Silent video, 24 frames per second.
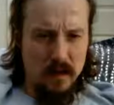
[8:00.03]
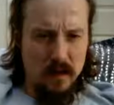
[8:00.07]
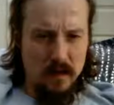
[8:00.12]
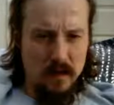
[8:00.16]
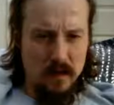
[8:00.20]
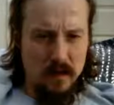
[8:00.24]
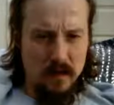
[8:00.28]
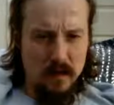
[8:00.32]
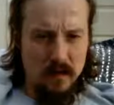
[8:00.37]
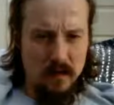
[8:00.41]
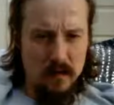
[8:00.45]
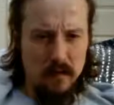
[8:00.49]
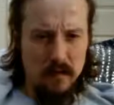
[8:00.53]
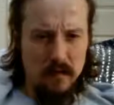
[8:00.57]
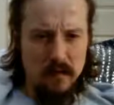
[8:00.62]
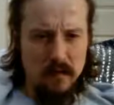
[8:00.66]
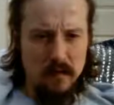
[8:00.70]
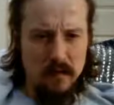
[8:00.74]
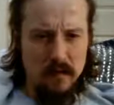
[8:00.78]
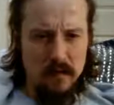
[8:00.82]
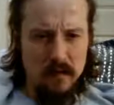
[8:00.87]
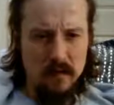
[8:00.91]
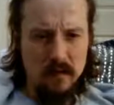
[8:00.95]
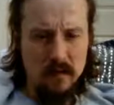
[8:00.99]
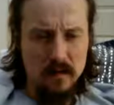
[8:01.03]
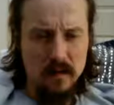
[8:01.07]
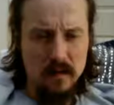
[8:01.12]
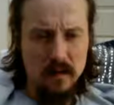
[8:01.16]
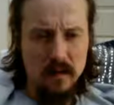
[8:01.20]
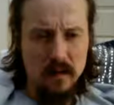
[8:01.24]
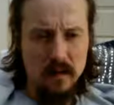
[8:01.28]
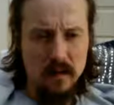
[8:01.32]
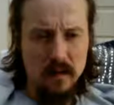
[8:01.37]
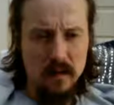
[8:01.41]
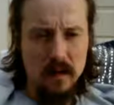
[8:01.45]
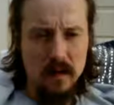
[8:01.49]
the earth
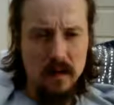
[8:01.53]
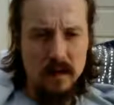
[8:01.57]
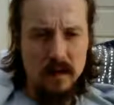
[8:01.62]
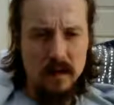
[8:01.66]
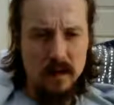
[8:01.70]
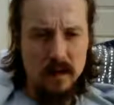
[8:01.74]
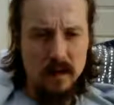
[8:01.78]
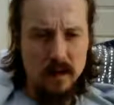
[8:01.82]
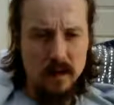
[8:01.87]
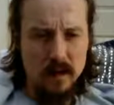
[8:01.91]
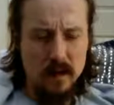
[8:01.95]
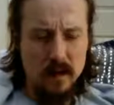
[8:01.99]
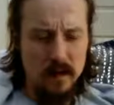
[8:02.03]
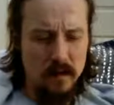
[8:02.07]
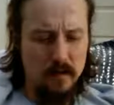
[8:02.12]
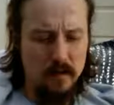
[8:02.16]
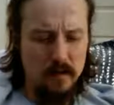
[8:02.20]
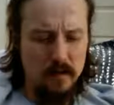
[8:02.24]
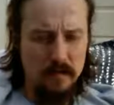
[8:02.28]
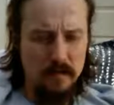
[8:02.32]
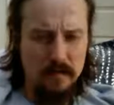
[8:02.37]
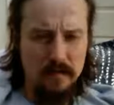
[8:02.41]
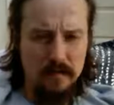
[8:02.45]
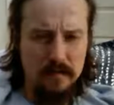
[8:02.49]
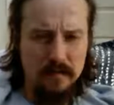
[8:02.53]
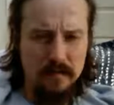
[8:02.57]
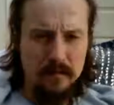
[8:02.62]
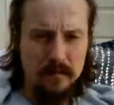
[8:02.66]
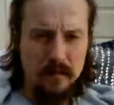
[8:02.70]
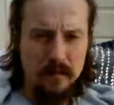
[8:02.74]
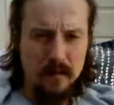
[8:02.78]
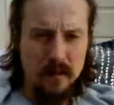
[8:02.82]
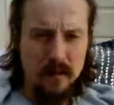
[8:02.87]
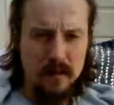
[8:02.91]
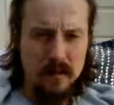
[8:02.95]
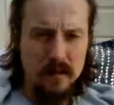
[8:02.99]
and then goo it,
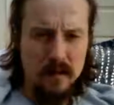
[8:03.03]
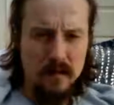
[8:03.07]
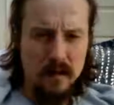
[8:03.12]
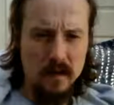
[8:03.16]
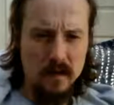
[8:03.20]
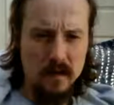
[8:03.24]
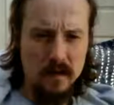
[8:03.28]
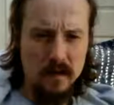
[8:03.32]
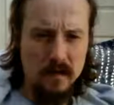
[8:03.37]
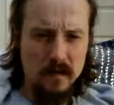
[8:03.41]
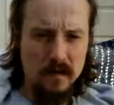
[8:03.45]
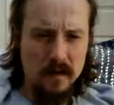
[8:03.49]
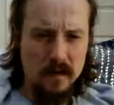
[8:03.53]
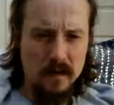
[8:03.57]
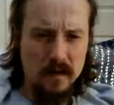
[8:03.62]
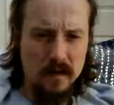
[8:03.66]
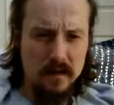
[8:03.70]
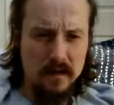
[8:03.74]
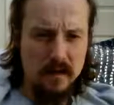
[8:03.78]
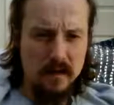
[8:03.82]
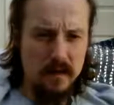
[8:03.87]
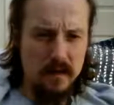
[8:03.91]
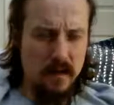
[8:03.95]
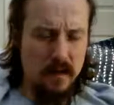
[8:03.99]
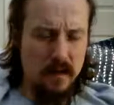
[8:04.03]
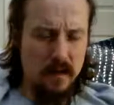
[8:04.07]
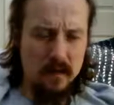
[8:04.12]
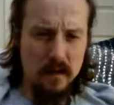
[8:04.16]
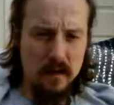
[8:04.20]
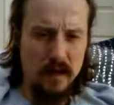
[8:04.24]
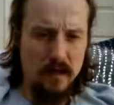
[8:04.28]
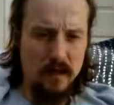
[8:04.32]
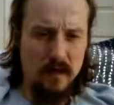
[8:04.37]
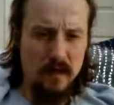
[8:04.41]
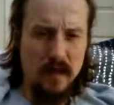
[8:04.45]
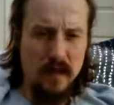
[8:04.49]
salt the fields, and
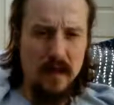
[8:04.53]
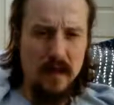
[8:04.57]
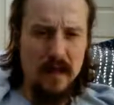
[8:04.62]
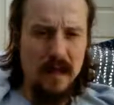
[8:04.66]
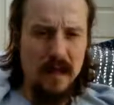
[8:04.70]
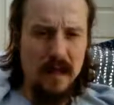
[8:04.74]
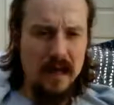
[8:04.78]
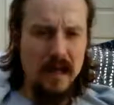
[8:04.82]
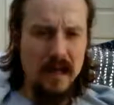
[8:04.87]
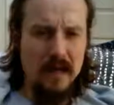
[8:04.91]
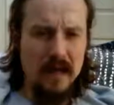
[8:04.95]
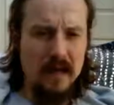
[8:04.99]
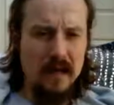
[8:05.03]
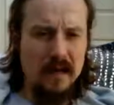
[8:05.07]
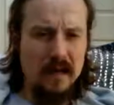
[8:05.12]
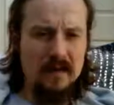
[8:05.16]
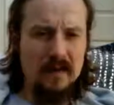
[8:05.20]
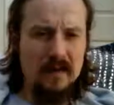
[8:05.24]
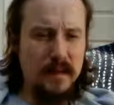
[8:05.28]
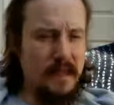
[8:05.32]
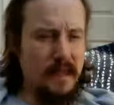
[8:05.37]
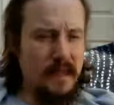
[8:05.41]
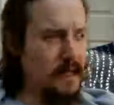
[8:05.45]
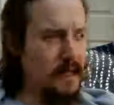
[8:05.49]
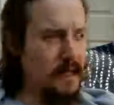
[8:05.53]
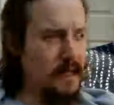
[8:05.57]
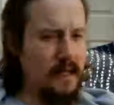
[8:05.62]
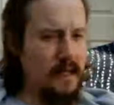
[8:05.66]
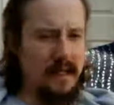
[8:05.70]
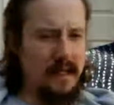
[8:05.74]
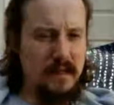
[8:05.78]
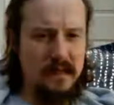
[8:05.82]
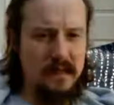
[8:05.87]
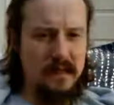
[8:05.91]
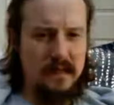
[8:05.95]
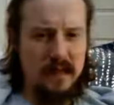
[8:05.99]
then I've
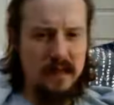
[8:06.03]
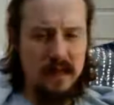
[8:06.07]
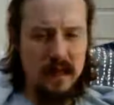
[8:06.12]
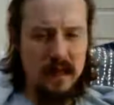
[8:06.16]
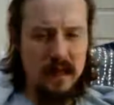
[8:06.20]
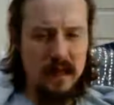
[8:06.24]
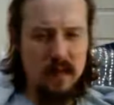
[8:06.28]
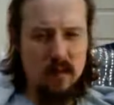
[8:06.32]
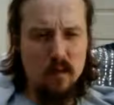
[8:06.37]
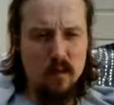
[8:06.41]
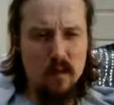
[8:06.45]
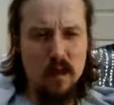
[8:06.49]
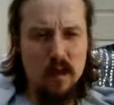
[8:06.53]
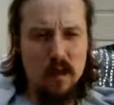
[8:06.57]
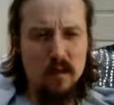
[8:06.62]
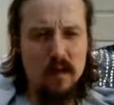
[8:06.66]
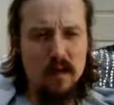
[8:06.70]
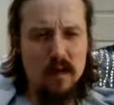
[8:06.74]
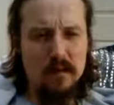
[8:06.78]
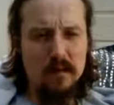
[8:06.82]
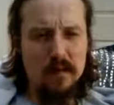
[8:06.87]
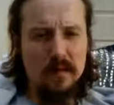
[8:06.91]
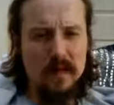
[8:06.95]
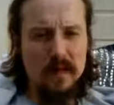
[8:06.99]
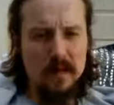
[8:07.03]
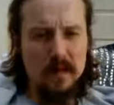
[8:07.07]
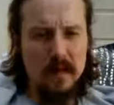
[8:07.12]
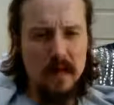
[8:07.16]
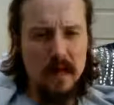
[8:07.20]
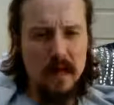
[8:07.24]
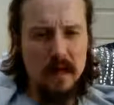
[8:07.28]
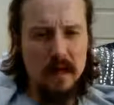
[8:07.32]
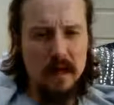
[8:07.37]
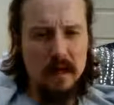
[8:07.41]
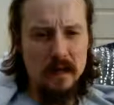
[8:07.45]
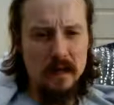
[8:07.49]
speculated, like, what would it be
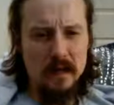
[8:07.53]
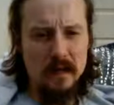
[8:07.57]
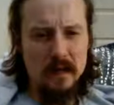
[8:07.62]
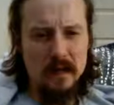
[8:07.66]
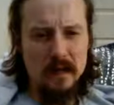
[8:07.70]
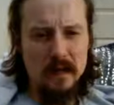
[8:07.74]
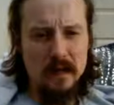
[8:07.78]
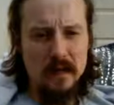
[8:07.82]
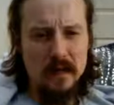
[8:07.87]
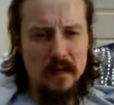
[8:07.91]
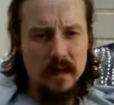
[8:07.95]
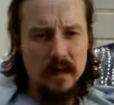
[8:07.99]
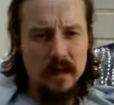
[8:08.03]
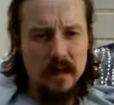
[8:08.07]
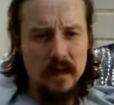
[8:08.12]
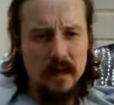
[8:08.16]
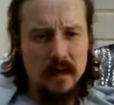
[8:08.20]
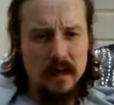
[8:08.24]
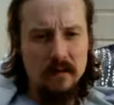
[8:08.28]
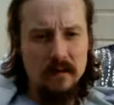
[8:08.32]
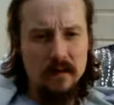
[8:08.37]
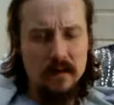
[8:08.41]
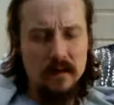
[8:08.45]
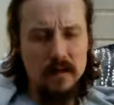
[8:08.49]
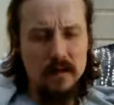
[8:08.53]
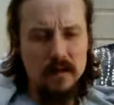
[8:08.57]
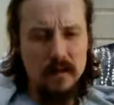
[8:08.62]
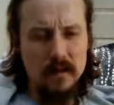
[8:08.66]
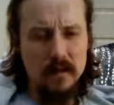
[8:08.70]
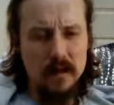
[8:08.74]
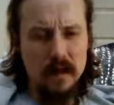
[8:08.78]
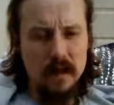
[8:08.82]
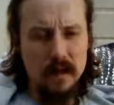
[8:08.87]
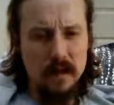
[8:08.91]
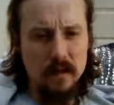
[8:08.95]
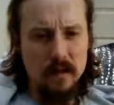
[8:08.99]
like if we just
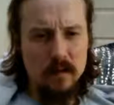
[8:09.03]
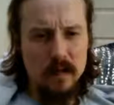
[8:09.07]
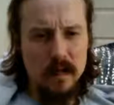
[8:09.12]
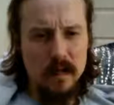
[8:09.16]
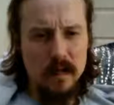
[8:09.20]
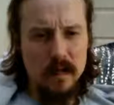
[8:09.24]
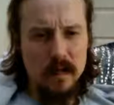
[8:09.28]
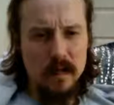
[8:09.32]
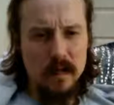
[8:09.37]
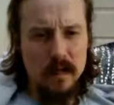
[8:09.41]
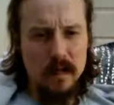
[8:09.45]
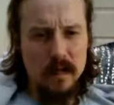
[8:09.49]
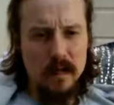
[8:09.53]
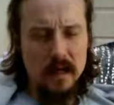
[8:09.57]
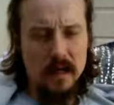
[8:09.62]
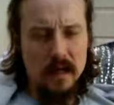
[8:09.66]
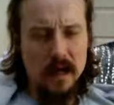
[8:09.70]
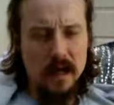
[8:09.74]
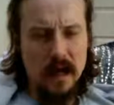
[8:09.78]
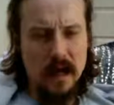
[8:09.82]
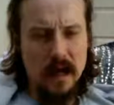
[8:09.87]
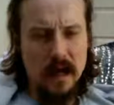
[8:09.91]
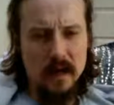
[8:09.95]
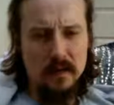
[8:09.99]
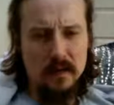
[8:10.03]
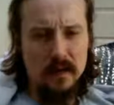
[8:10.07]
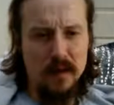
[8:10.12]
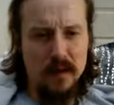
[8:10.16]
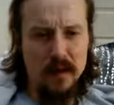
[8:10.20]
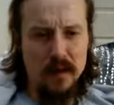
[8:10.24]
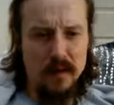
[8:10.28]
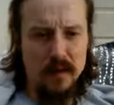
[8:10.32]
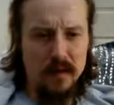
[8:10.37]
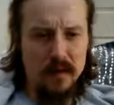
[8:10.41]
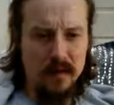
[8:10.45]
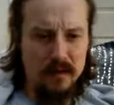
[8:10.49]
liquidated the
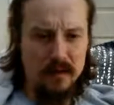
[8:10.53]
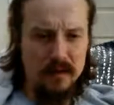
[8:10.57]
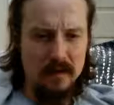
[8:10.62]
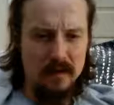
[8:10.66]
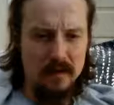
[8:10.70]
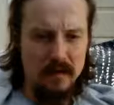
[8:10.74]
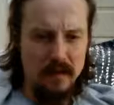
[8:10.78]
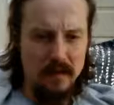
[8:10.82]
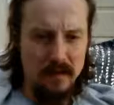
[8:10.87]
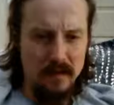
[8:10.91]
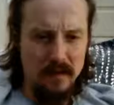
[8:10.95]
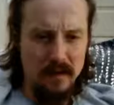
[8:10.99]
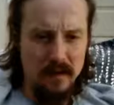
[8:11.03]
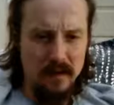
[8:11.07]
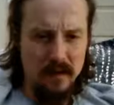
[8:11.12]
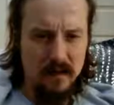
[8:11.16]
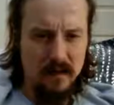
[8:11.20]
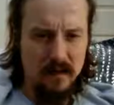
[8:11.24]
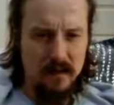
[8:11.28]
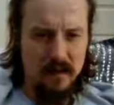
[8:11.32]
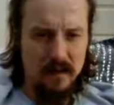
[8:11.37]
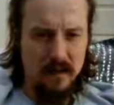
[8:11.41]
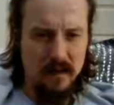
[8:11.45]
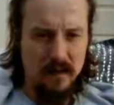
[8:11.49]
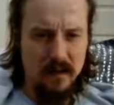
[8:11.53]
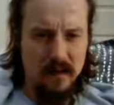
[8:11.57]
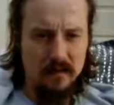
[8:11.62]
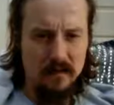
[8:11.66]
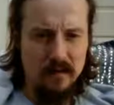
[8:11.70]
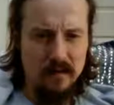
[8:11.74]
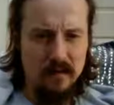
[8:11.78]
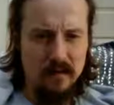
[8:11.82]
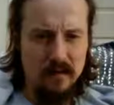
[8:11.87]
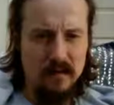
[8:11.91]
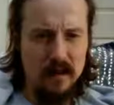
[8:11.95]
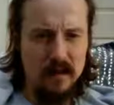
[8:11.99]
capital
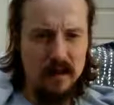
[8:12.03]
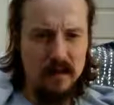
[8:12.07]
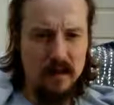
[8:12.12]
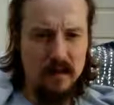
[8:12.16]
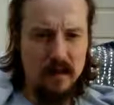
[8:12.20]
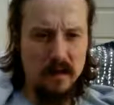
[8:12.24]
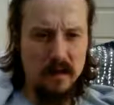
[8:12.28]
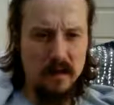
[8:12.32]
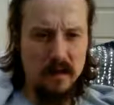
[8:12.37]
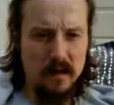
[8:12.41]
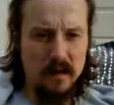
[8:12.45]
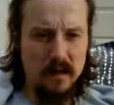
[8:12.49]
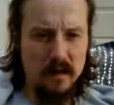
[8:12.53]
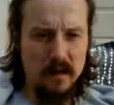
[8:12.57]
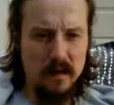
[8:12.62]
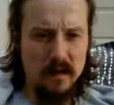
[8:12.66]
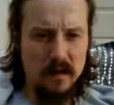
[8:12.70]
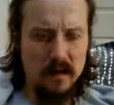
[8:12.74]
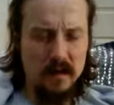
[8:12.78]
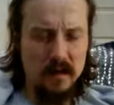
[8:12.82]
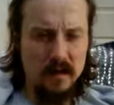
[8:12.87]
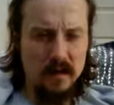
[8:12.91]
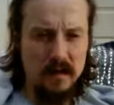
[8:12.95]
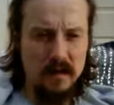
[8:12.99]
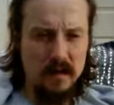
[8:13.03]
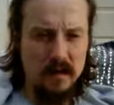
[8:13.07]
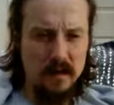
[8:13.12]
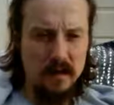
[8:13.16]
of fucktardedness?